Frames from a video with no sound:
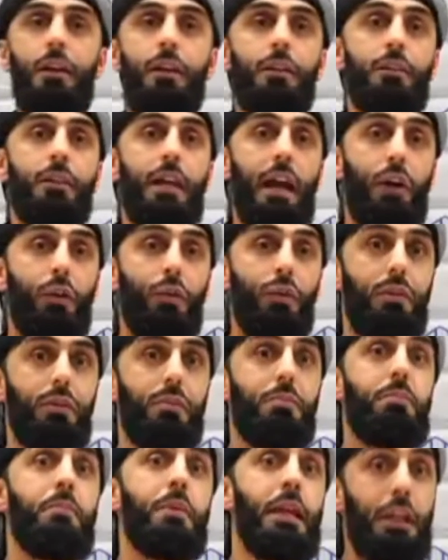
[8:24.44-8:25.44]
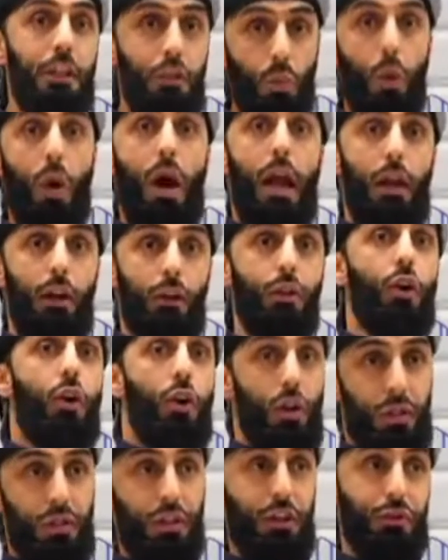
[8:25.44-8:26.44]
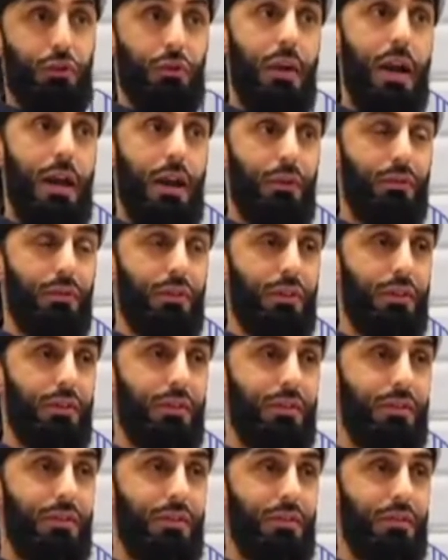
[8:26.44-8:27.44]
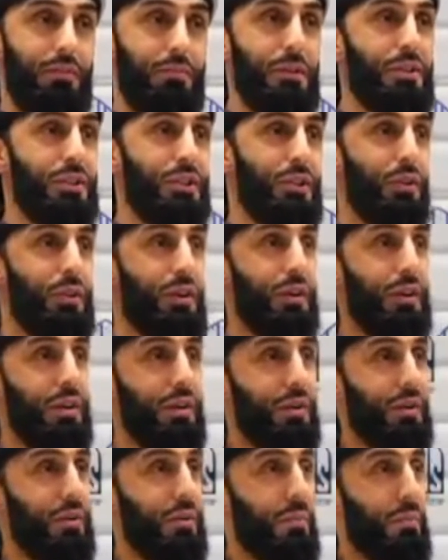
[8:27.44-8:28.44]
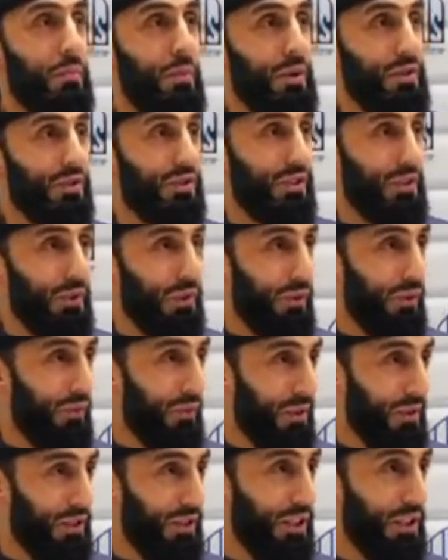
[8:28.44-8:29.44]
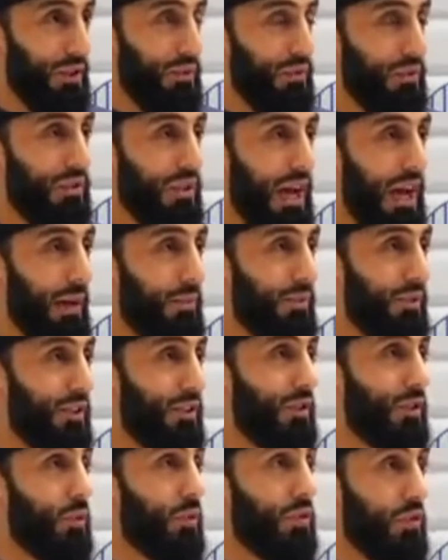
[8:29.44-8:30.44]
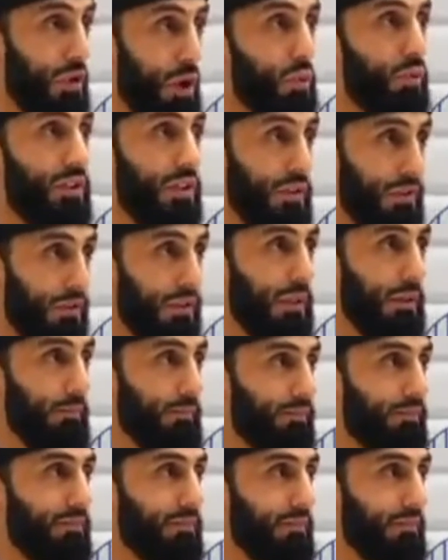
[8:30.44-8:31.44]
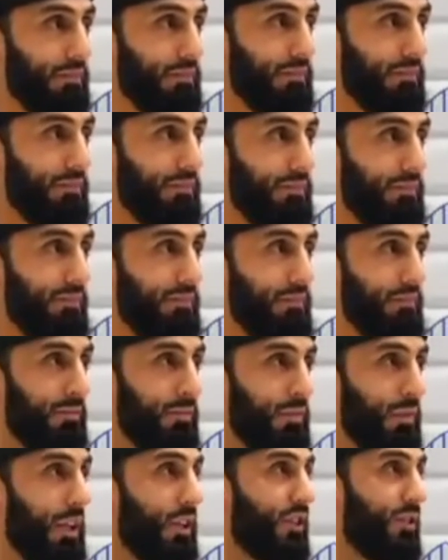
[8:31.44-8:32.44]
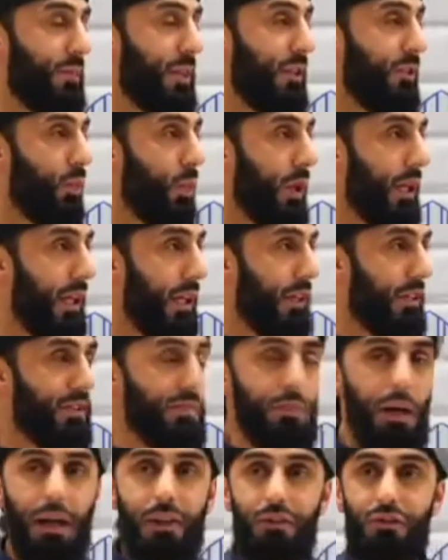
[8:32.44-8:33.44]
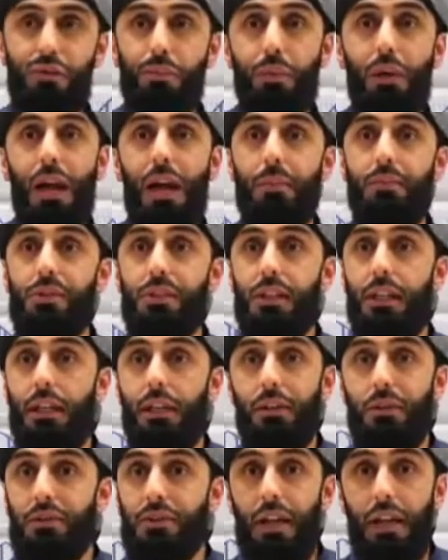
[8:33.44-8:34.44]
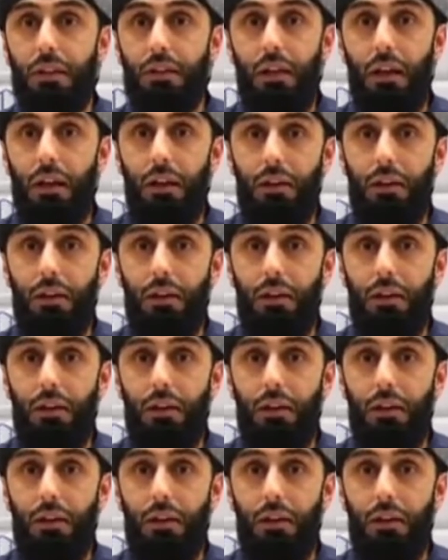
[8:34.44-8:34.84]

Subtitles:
Now, meanwhile, on the ground, Monsieur Foscue's absence was noticed. It's been weeks, months, perhaps years, and